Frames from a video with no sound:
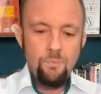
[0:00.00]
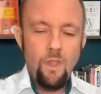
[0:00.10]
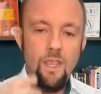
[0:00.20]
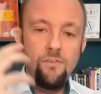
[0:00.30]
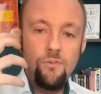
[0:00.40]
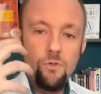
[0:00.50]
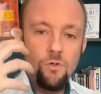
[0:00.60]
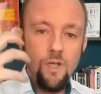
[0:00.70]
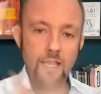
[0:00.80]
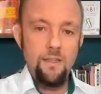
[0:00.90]
If
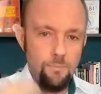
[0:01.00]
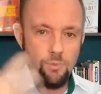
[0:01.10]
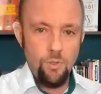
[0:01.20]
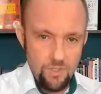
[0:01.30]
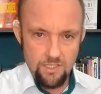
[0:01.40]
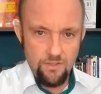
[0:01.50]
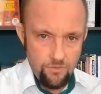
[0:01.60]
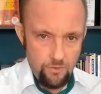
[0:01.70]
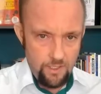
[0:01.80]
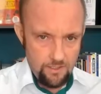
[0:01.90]
you're in the process of
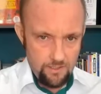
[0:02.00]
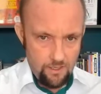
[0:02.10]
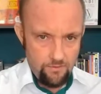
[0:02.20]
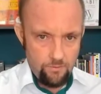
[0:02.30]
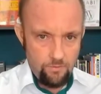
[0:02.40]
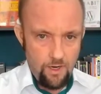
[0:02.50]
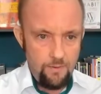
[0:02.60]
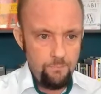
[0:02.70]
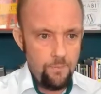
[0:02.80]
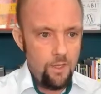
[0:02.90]
doing stuff, right,
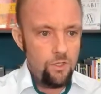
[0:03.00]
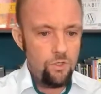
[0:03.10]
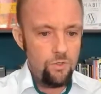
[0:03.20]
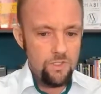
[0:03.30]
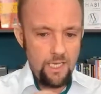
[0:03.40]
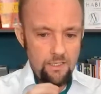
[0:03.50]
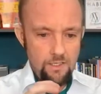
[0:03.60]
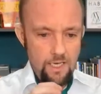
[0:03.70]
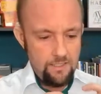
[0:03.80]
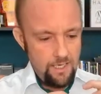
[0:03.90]
it
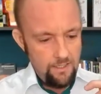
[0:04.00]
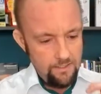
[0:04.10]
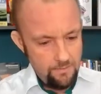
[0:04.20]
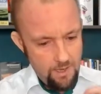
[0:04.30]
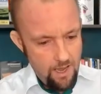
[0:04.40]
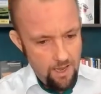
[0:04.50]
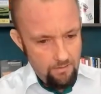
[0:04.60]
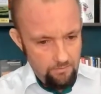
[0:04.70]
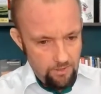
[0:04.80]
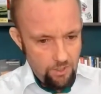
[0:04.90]
tends to be,
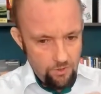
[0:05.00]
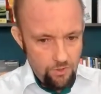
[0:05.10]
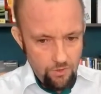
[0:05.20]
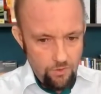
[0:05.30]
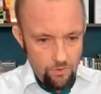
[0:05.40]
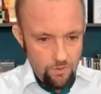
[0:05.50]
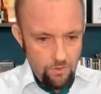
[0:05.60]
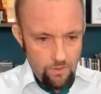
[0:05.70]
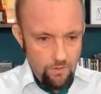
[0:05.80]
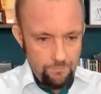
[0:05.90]
you know,
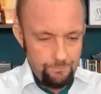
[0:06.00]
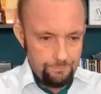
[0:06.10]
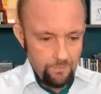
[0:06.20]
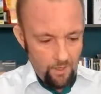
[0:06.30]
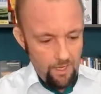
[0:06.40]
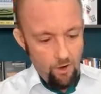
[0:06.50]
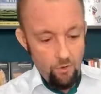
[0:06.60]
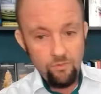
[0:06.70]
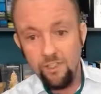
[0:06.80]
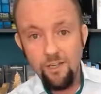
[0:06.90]
it
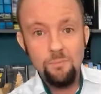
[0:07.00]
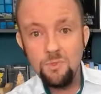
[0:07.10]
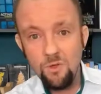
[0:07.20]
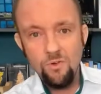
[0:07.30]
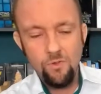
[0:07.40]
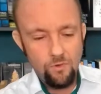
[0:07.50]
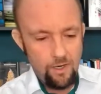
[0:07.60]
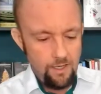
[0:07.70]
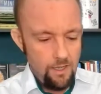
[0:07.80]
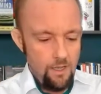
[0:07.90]
hopefully comes over,
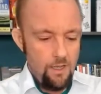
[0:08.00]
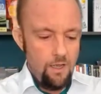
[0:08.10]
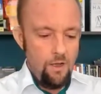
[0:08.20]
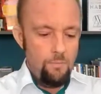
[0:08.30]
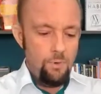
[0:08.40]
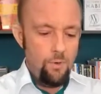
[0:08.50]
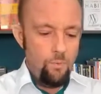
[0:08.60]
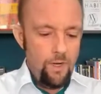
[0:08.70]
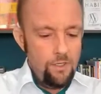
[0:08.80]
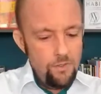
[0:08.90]
right? But
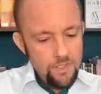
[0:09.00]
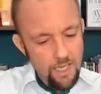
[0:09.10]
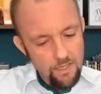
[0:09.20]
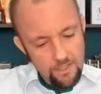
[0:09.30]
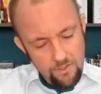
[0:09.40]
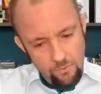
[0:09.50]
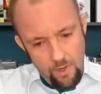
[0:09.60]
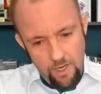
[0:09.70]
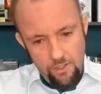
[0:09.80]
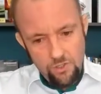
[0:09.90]
when you take this away
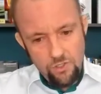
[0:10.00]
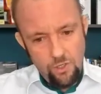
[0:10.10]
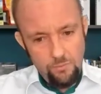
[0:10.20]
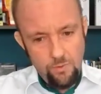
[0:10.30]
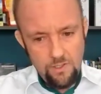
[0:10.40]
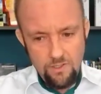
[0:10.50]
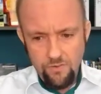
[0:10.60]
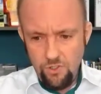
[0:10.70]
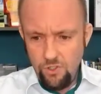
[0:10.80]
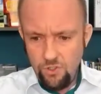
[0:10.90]
and you stop doing stuff and
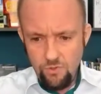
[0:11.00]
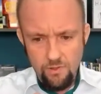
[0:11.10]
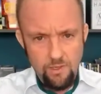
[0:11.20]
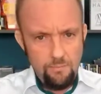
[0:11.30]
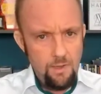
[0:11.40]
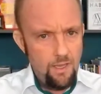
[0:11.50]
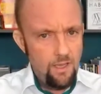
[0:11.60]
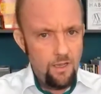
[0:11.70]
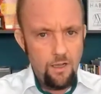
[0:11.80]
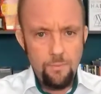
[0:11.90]
you're just doing like making a
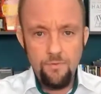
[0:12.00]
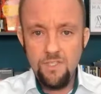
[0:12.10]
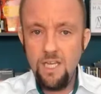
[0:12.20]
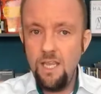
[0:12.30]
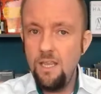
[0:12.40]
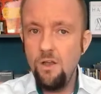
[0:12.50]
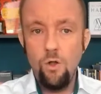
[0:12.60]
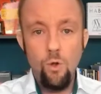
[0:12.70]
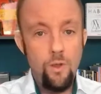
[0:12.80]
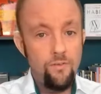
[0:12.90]
cup of tea or
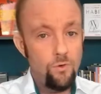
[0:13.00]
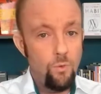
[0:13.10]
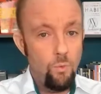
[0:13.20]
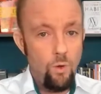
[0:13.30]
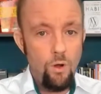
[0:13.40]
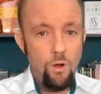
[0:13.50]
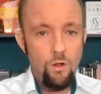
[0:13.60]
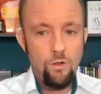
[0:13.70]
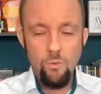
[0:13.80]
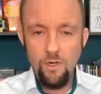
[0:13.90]
going for a
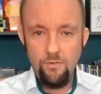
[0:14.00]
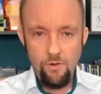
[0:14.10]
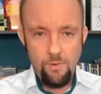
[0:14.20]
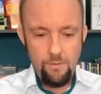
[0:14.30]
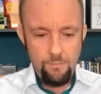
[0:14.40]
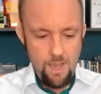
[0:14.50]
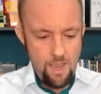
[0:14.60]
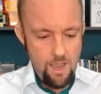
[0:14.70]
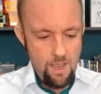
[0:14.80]
walk, whatever it might be,